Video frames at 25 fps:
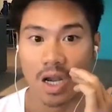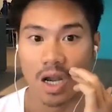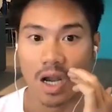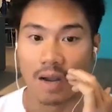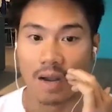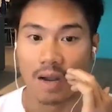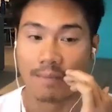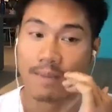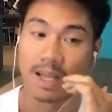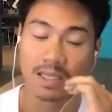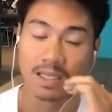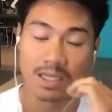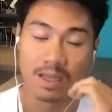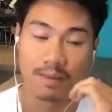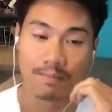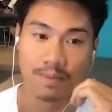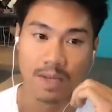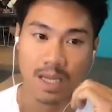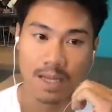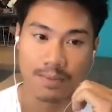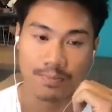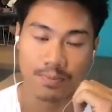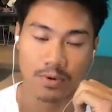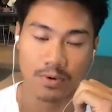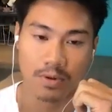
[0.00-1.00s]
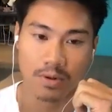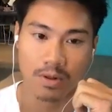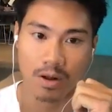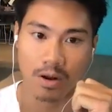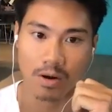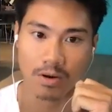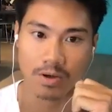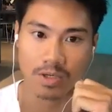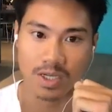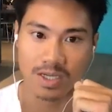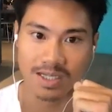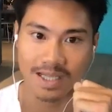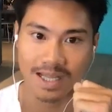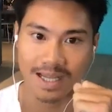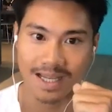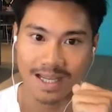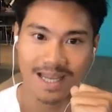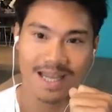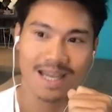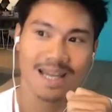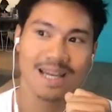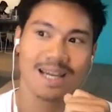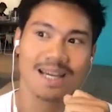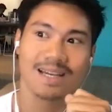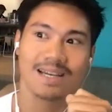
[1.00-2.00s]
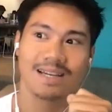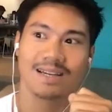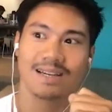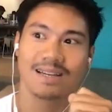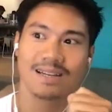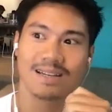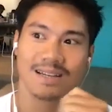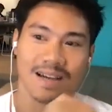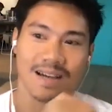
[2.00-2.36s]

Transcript: Um, and some people are just like, eh,